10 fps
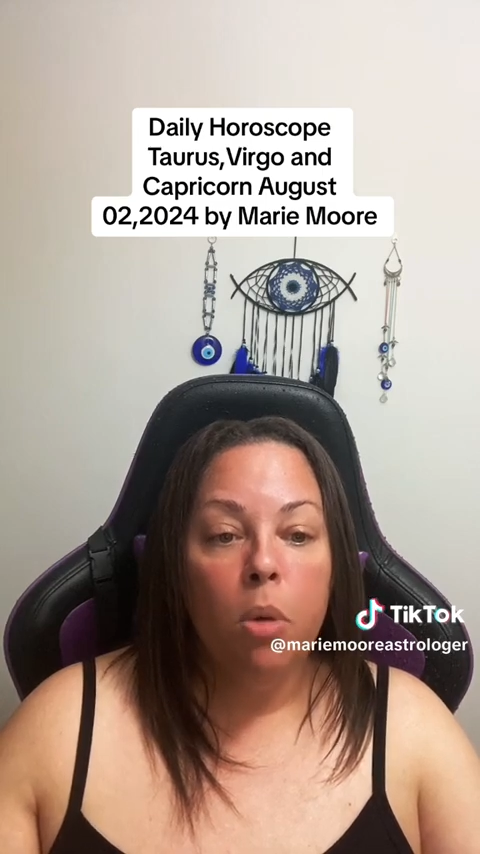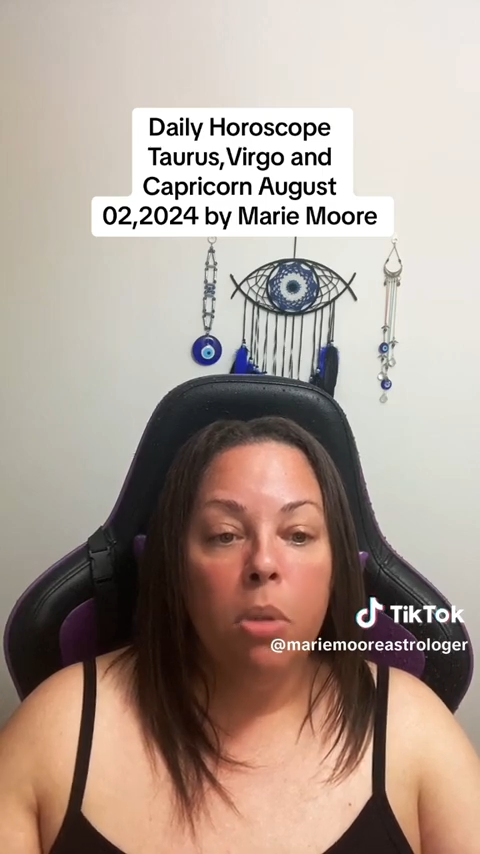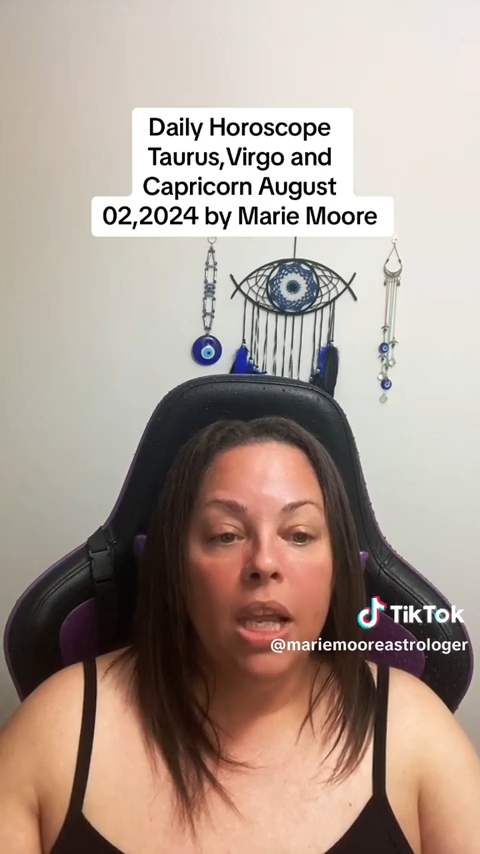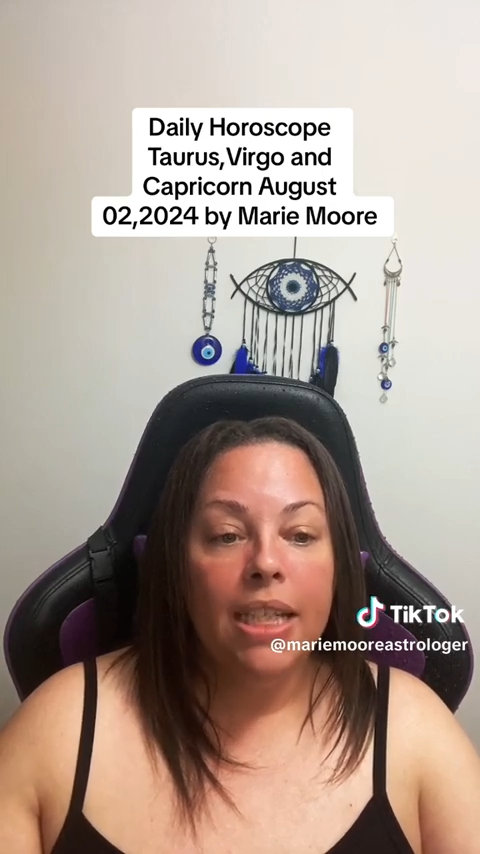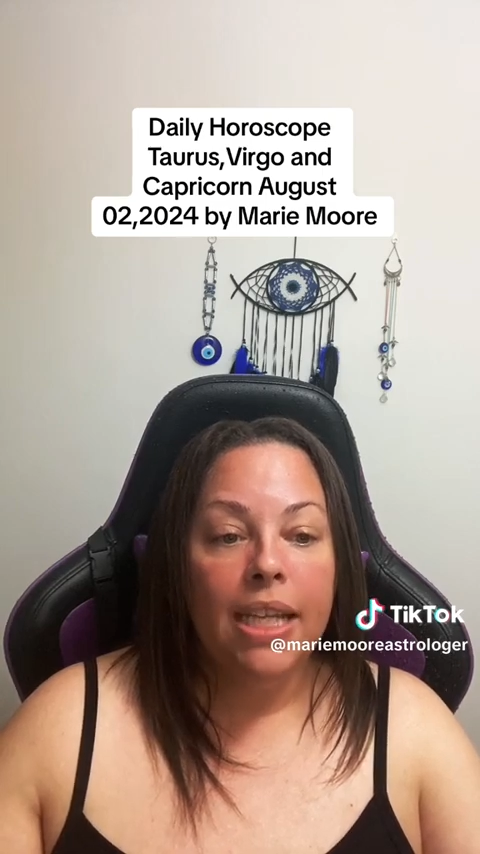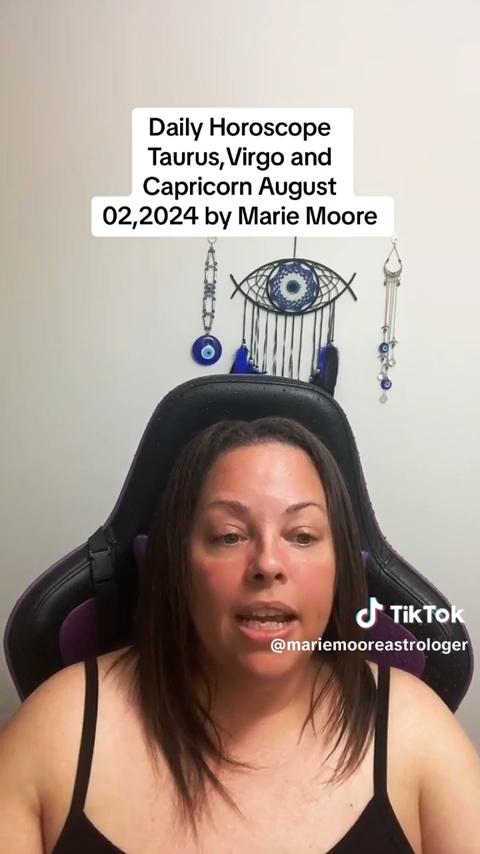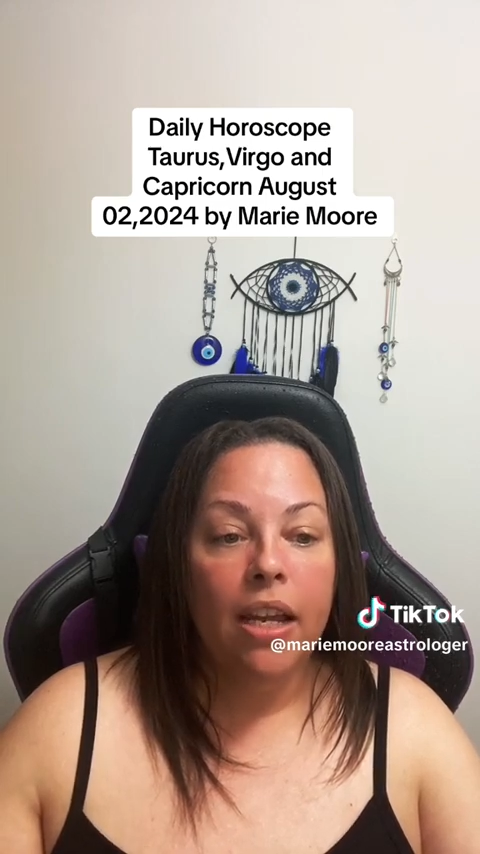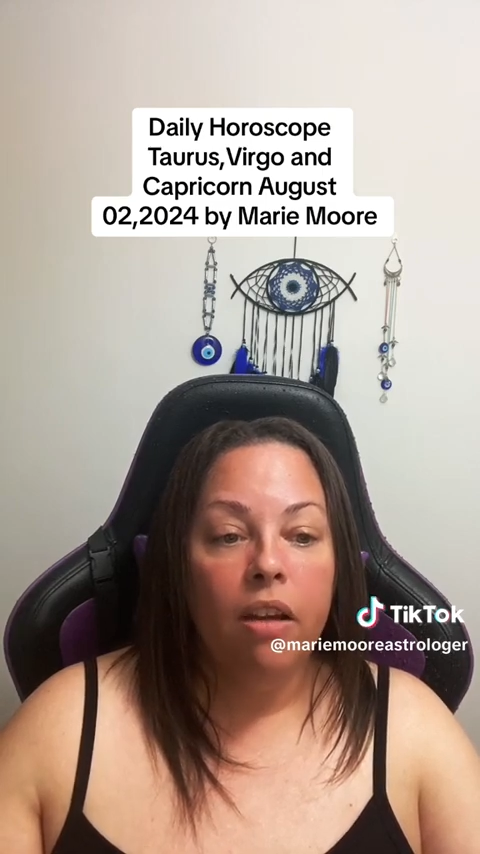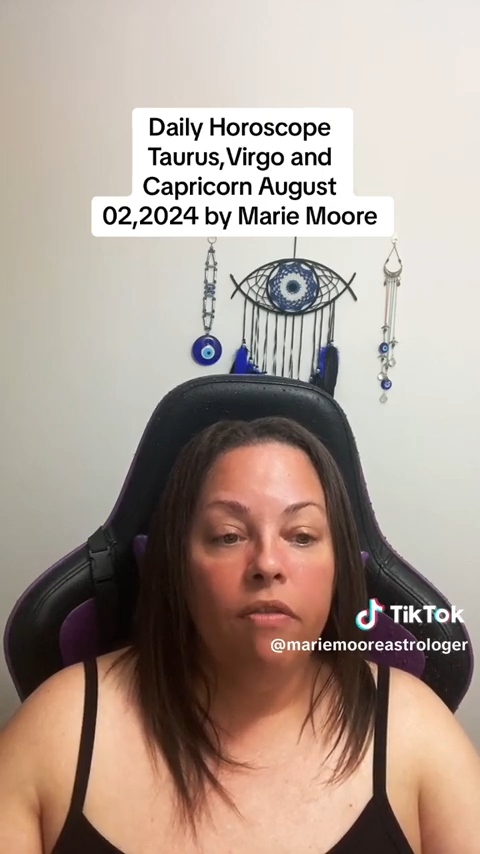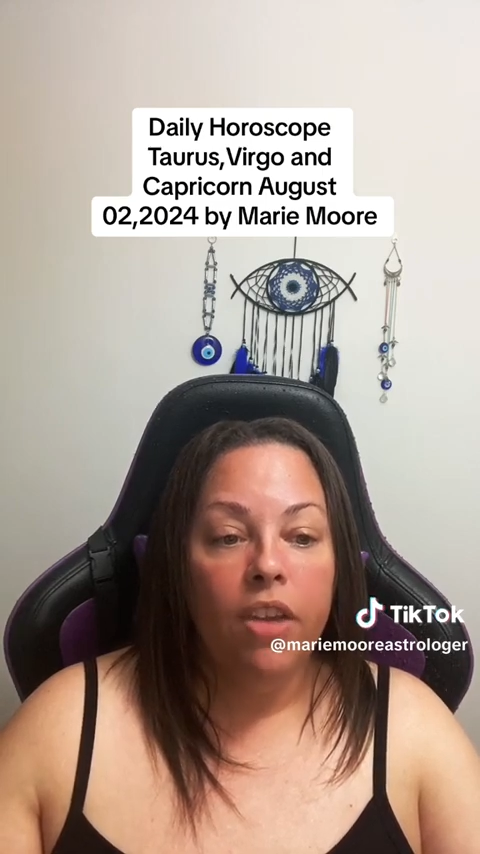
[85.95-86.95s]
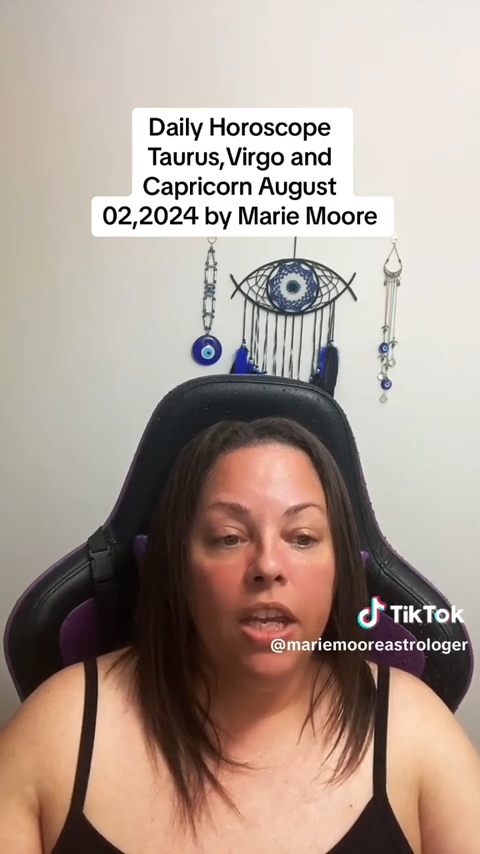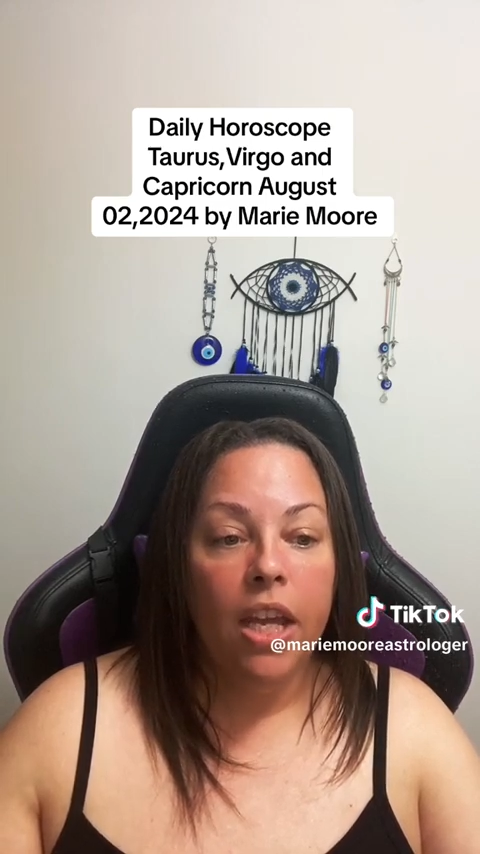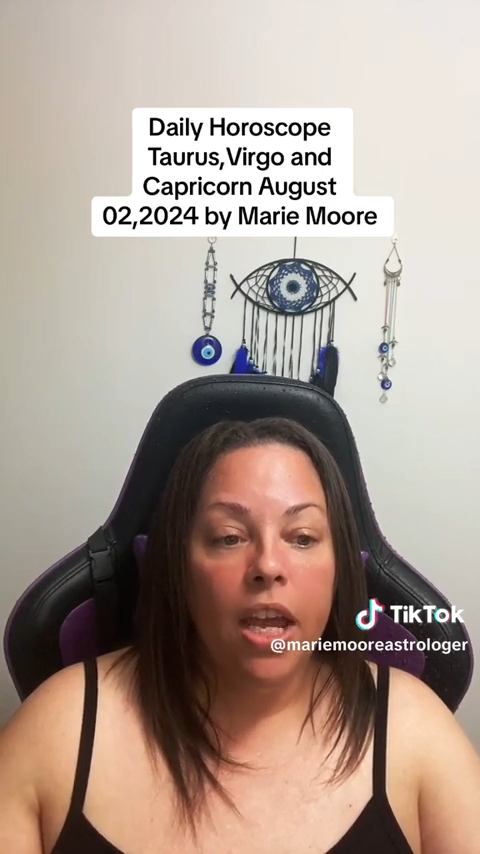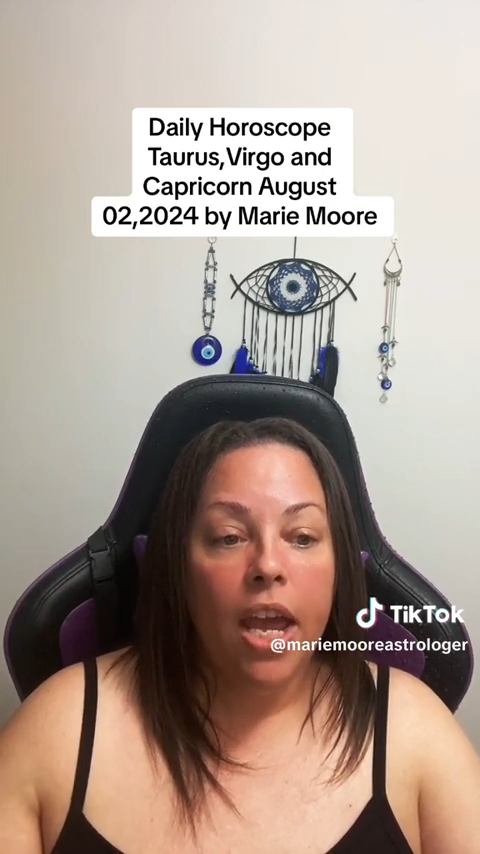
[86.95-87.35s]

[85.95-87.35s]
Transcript: pleasant and convenient,